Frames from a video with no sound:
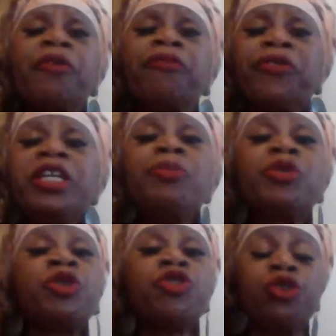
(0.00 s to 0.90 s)
freedom
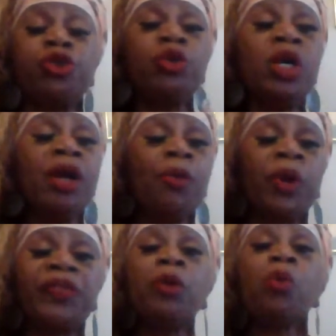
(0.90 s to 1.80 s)
to do
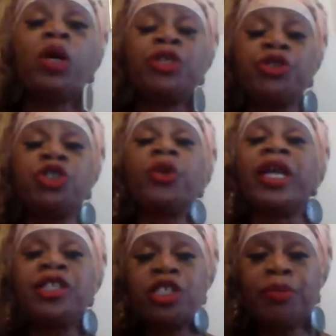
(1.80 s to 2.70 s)
what they want to do
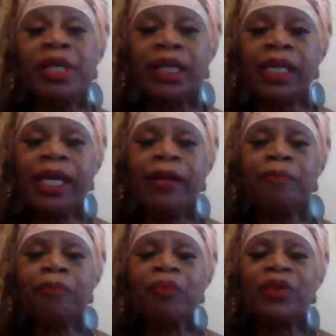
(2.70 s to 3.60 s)
intimately
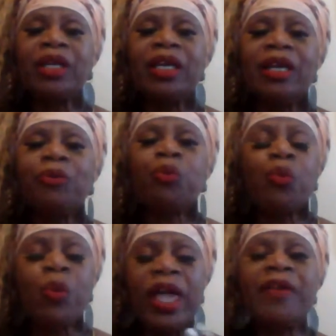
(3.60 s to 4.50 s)

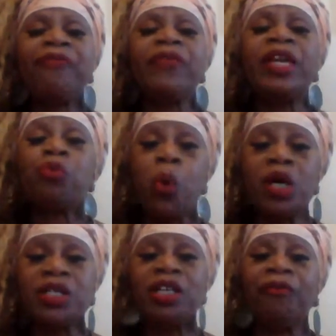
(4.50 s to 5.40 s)
if it
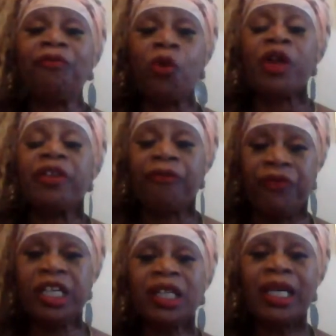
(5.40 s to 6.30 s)
wasn't for the
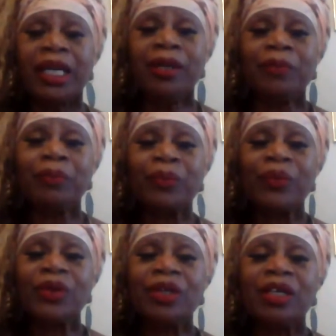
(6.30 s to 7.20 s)
feeling?
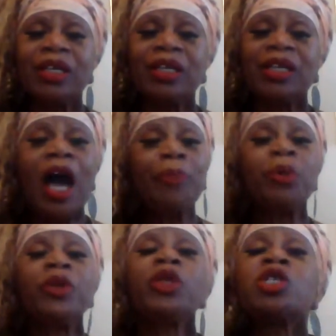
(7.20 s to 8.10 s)
God
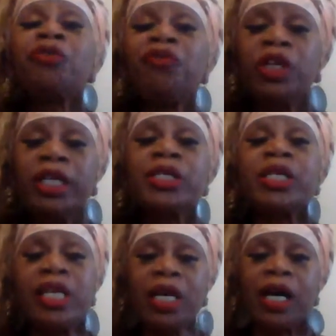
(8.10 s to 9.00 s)
put those feelings
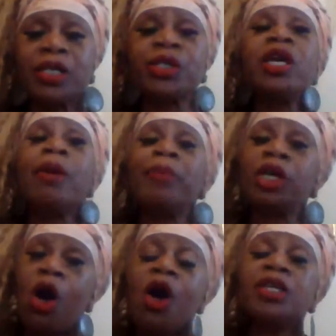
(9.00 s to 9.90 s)
in us
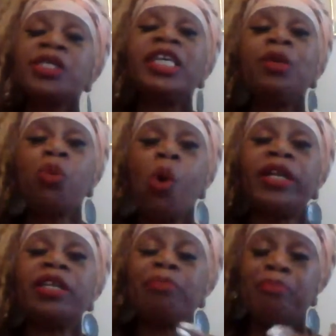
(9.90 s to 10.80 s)
because he
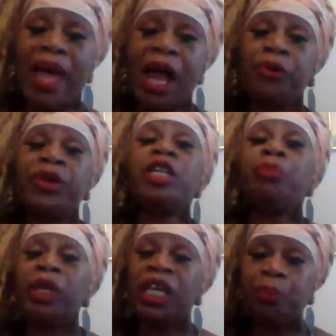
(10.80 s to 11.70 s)
wanted married
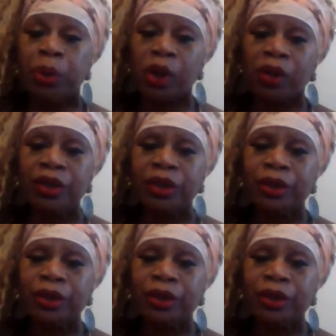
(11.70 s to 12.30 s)
people